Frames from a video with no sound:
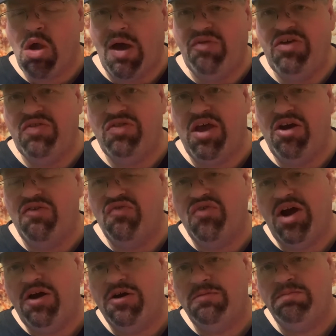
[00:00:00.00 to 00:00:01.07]
I think the air
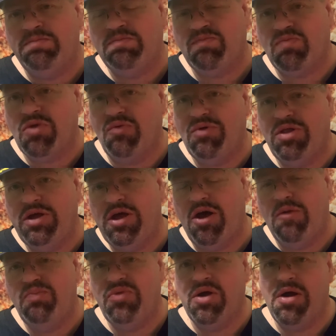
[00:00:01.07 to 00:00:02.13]
fryer really
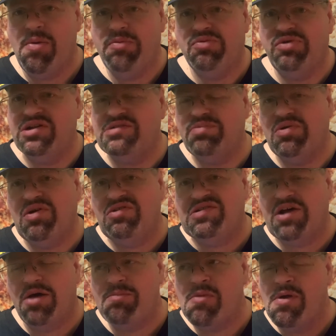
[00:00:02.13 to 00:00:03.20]
helped to uh, crisp those
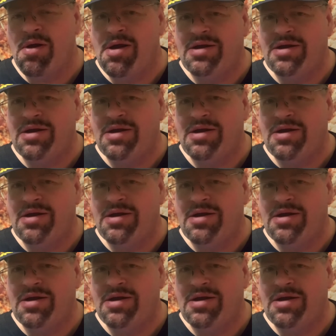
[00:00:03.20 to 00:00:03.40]
up.